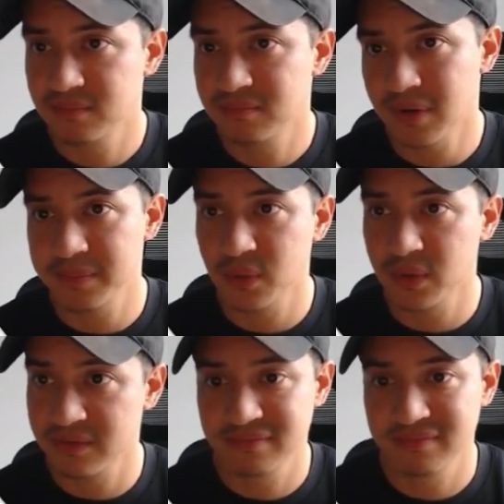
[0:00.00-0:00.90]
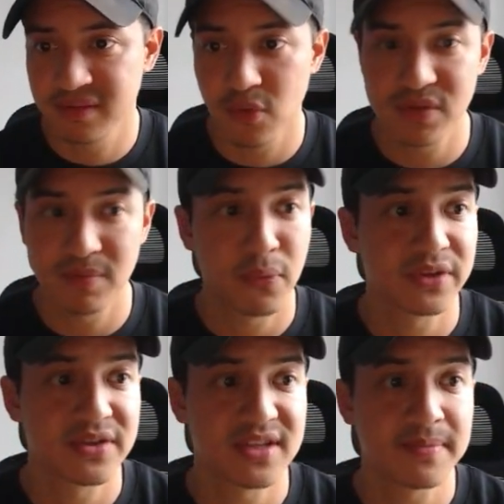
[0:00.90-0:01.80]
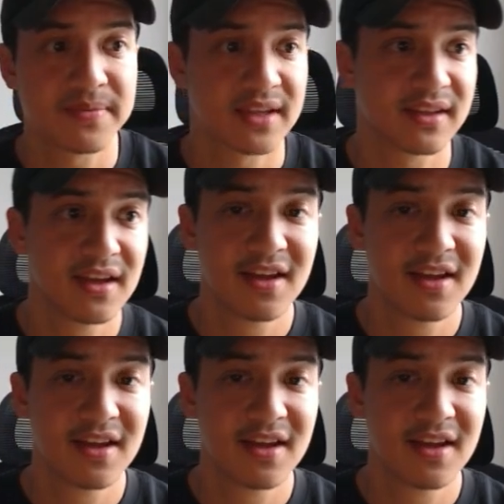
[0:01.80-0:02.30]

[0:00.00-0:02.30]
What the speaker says: probably one of the most important steps that